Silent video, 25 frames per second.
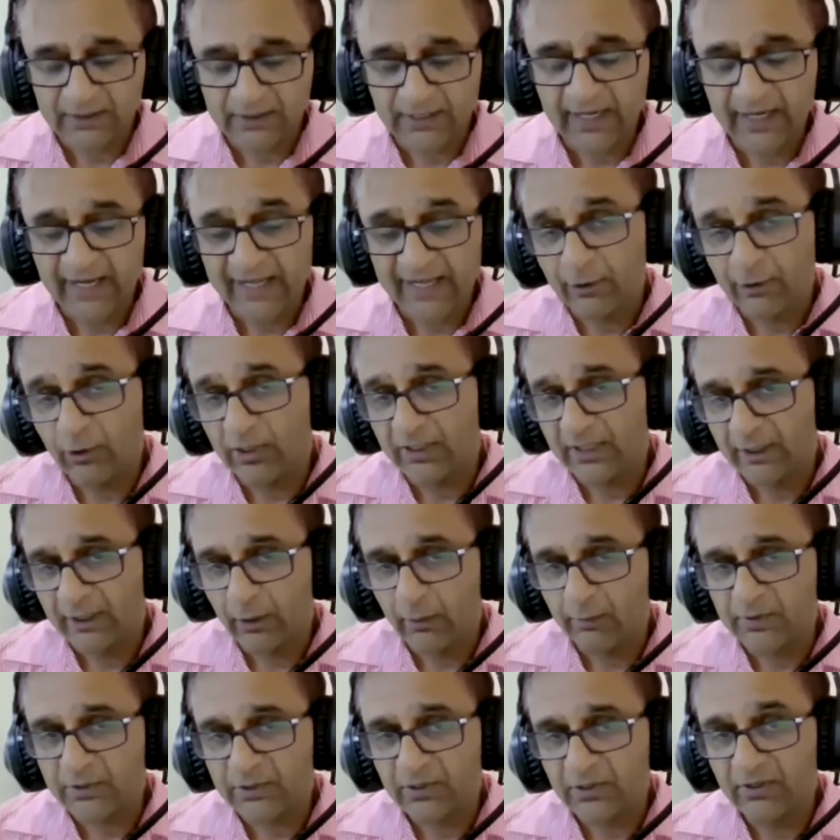then I got an
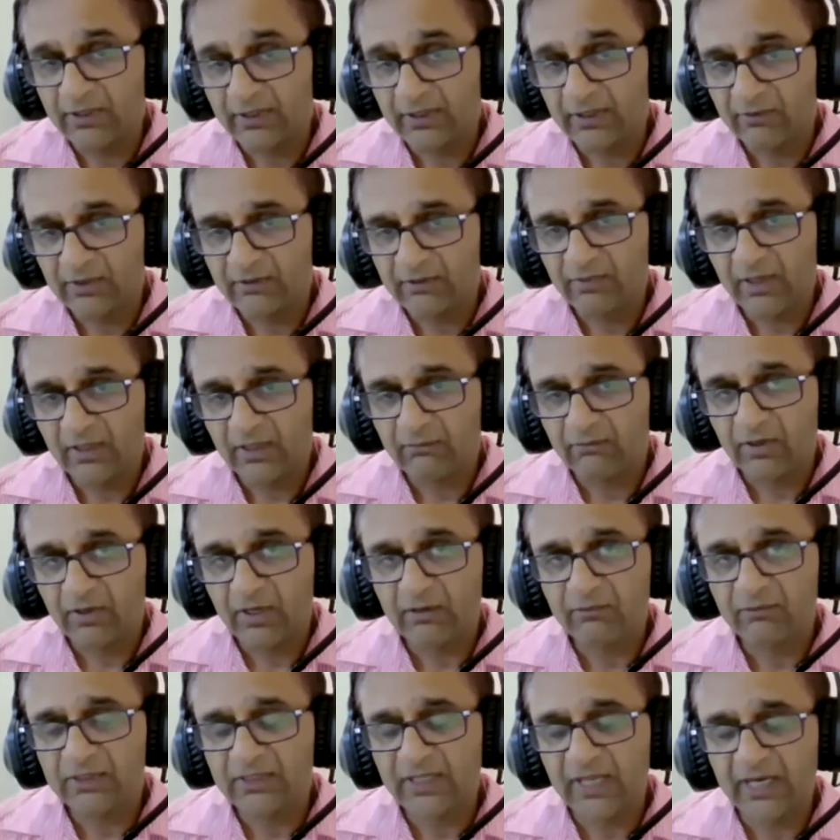opportunity with
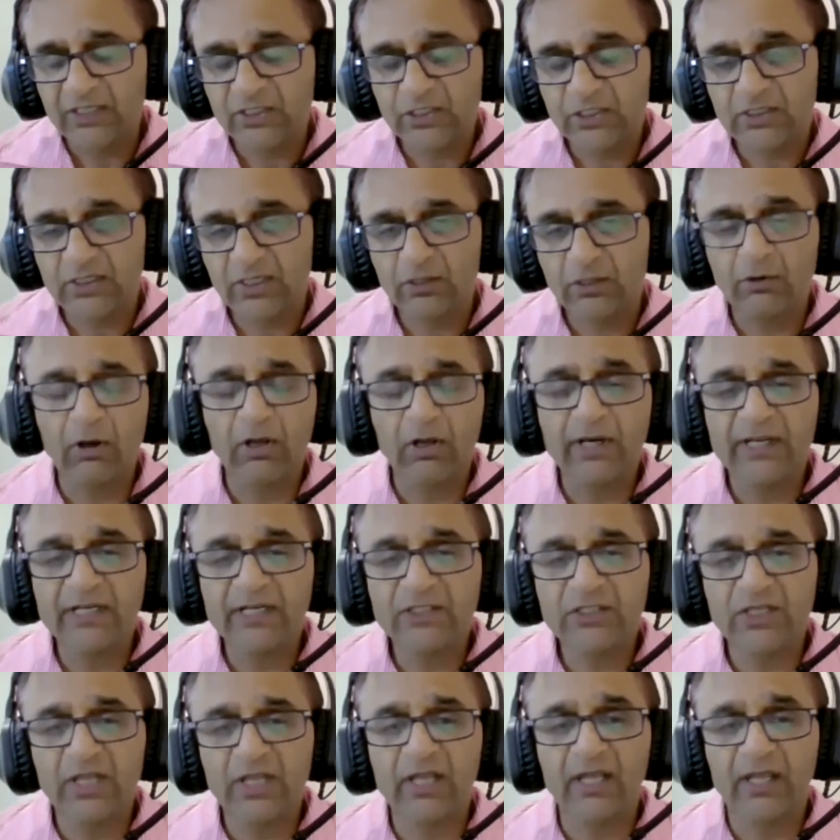work with Ashton
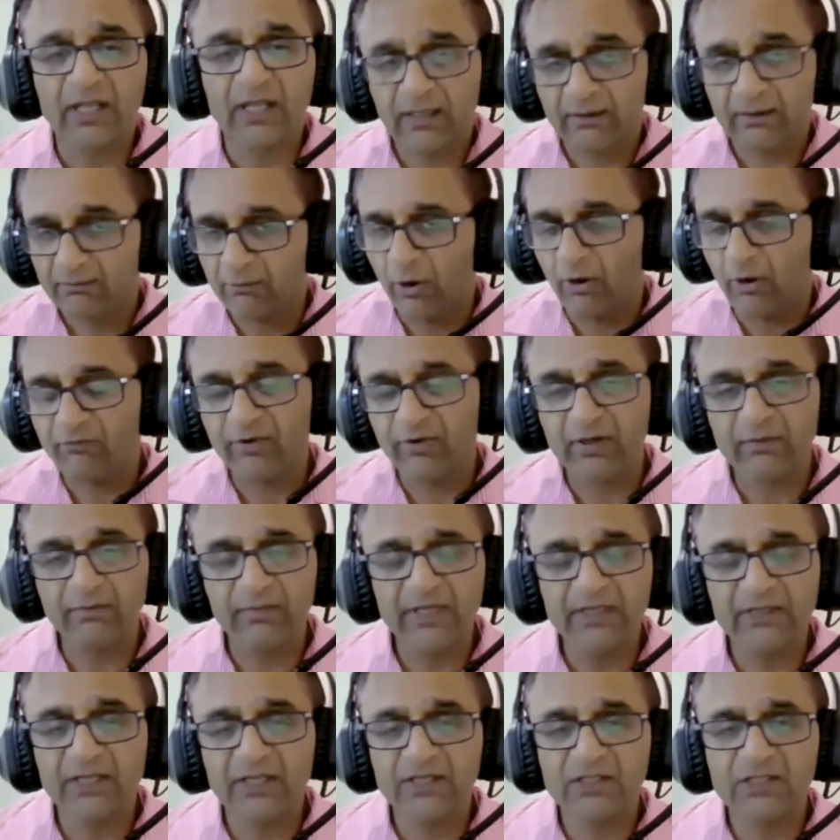College. They offered
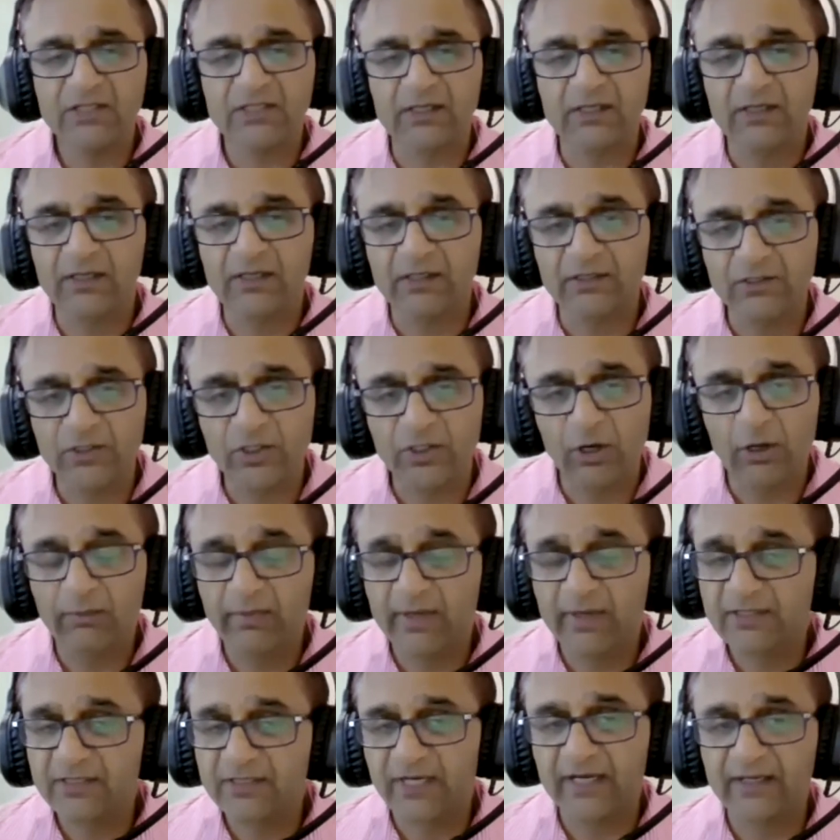me this job
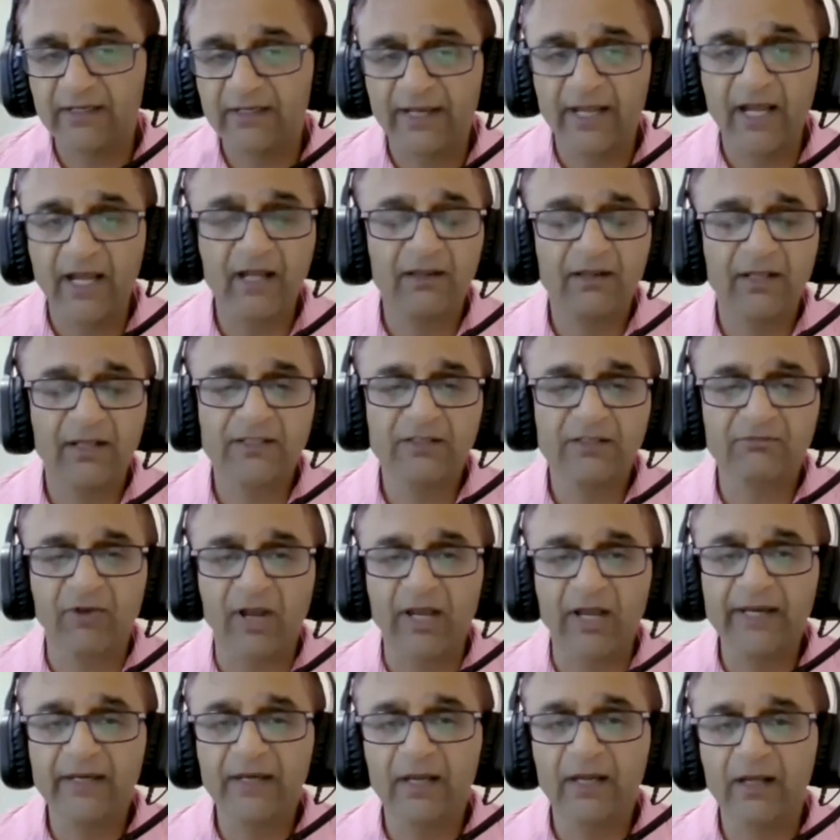and said, "Yeah, that's
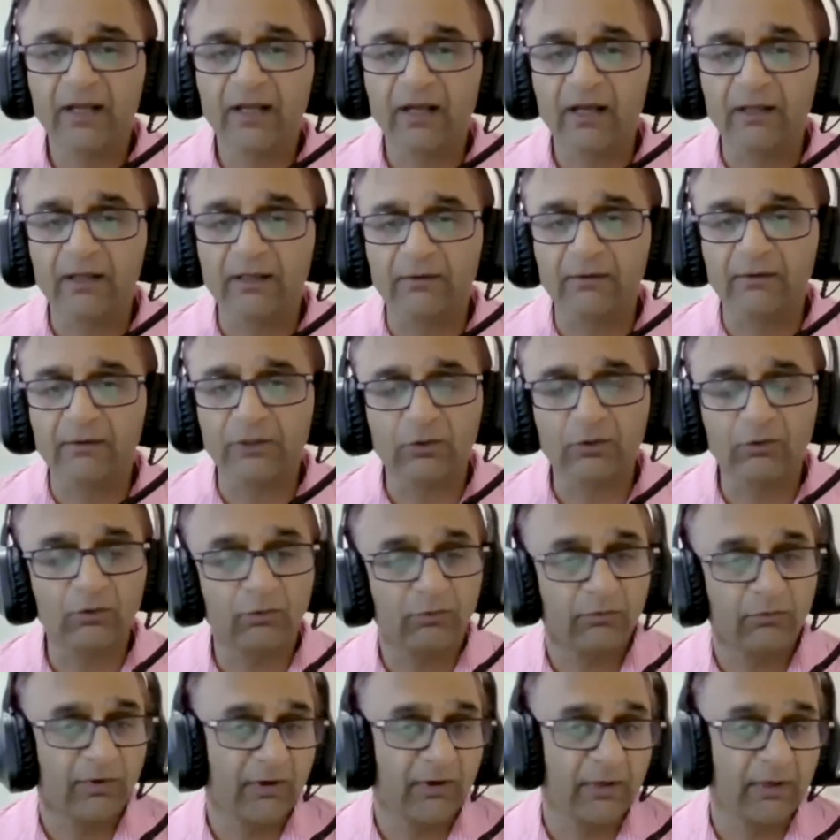fine.
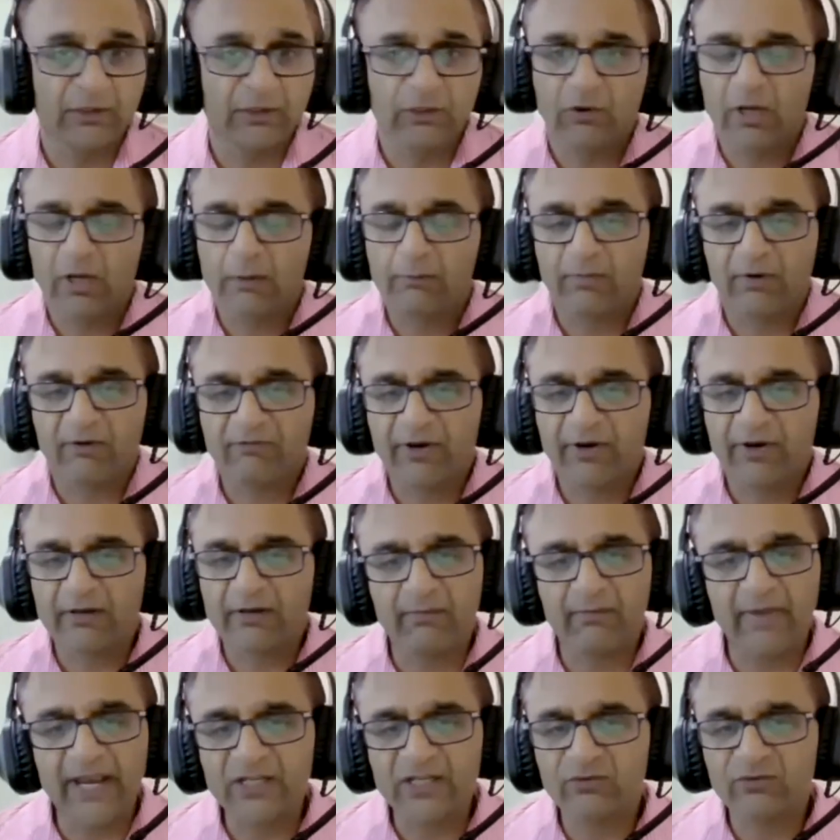You are perfect
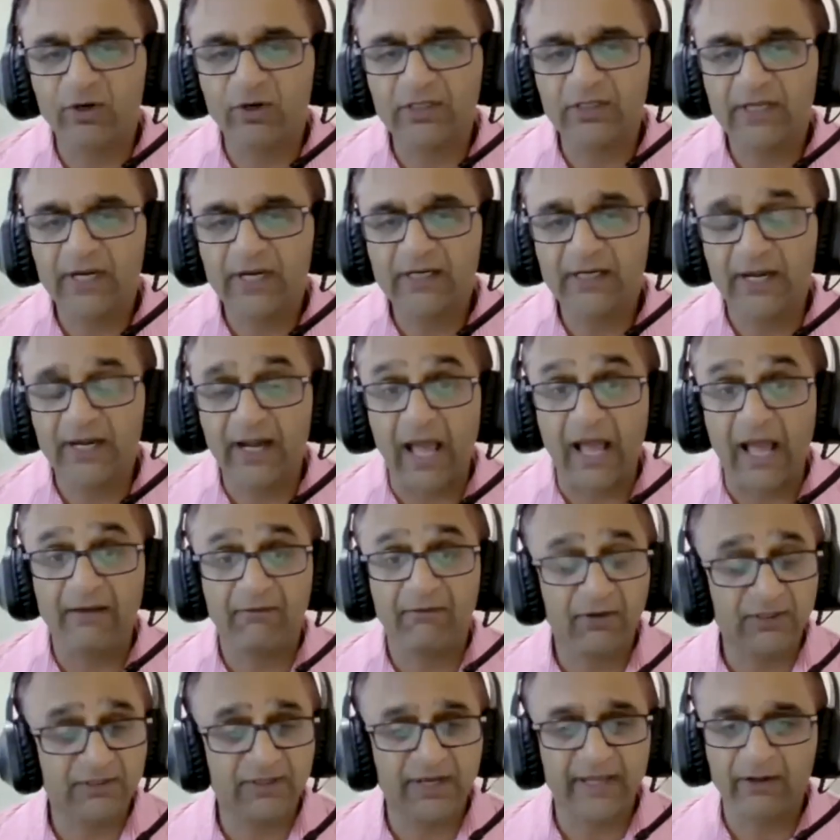match for that." And I
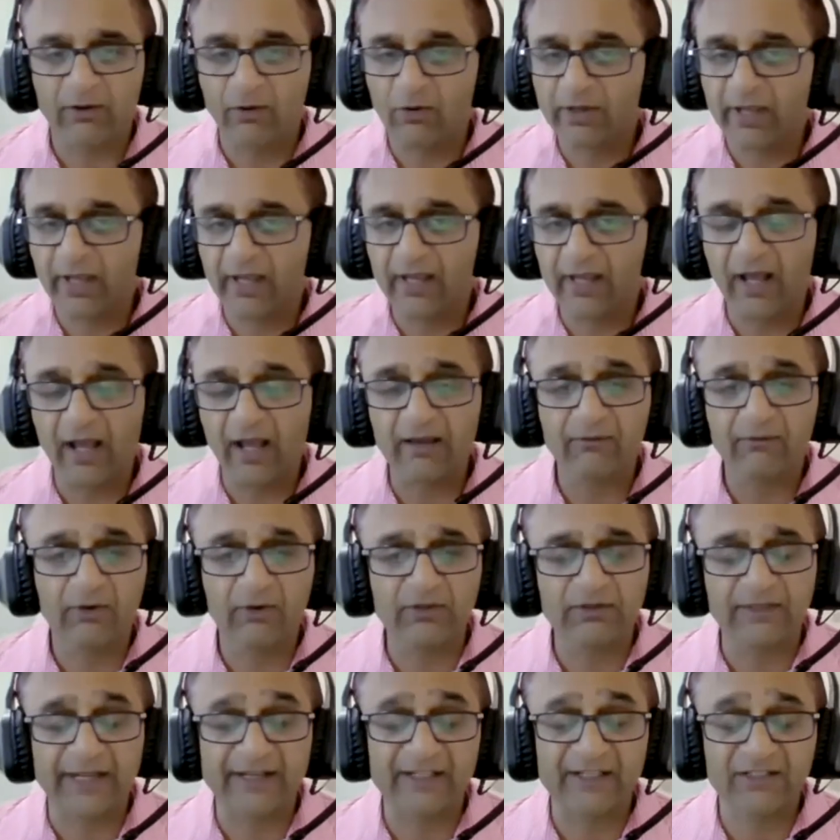was like, "Okay." I
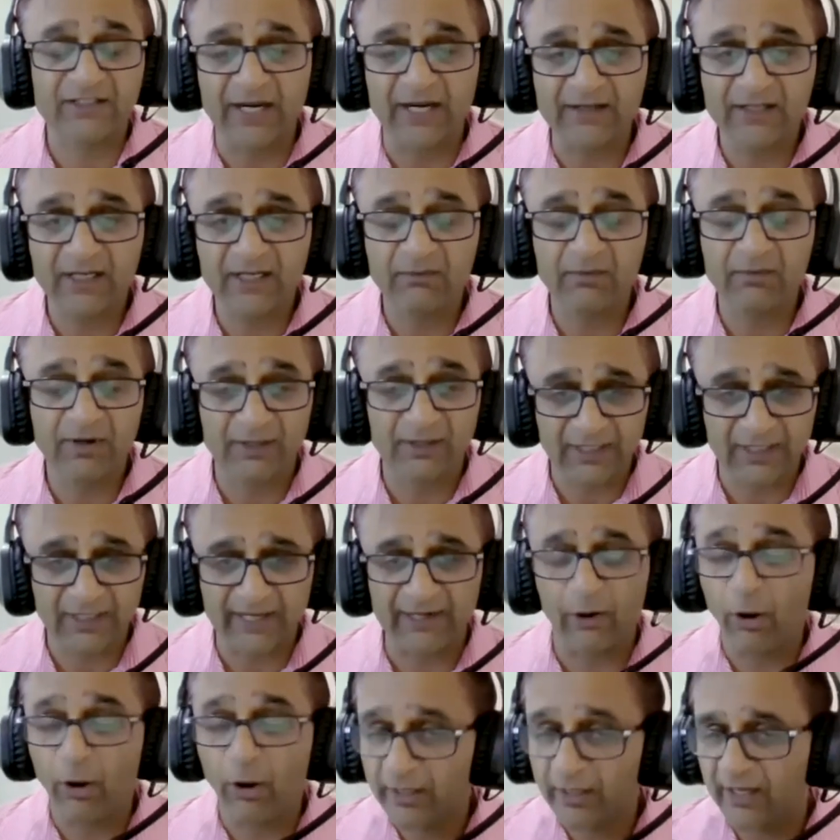was excited because
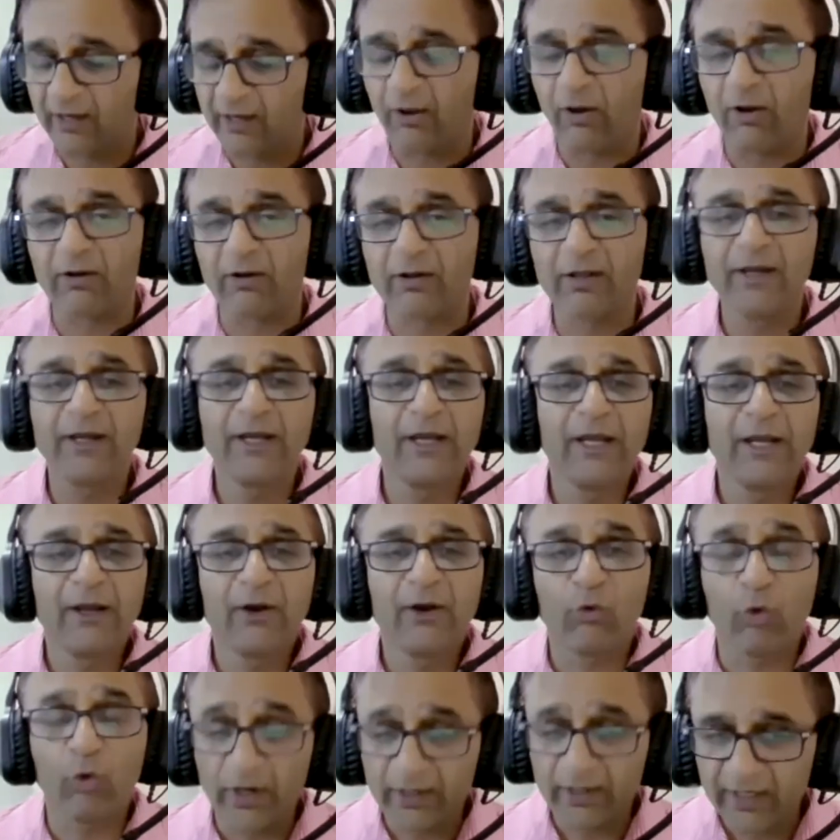I all along
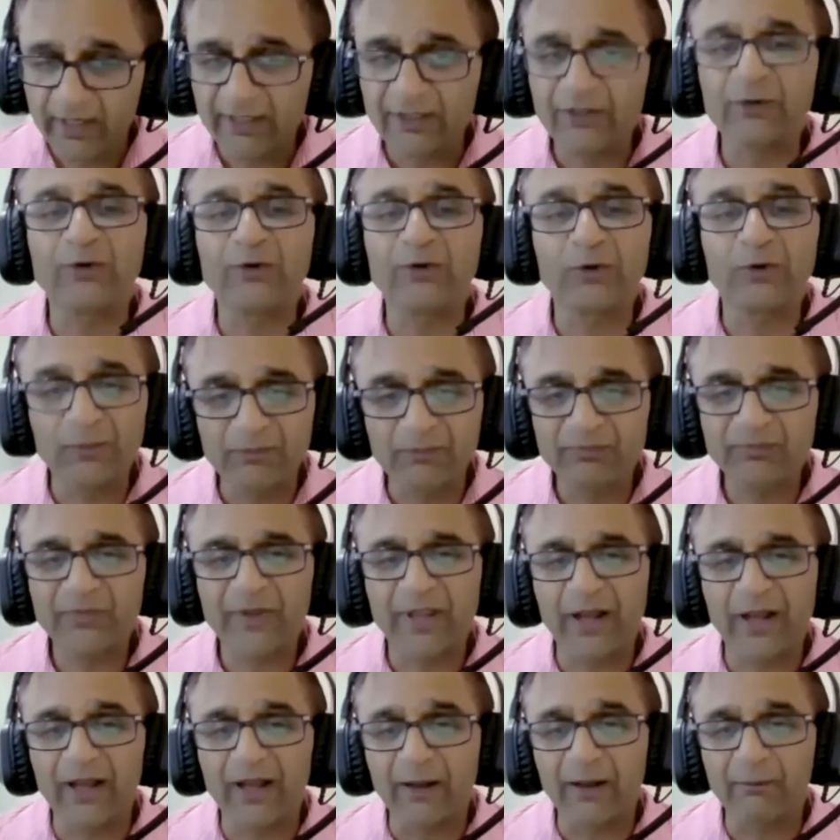wanted to
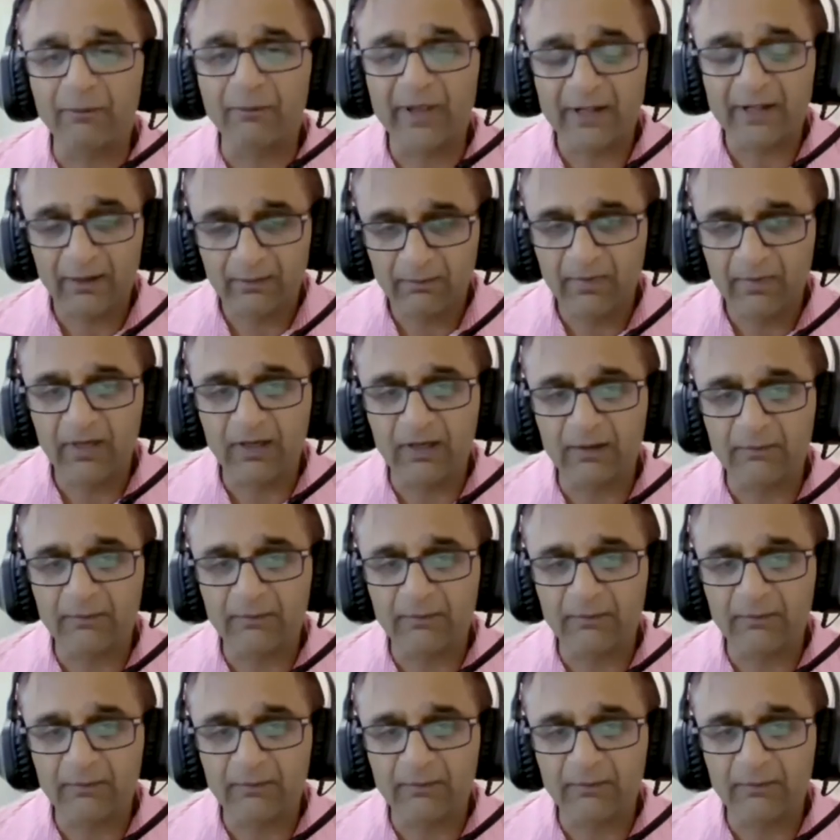become,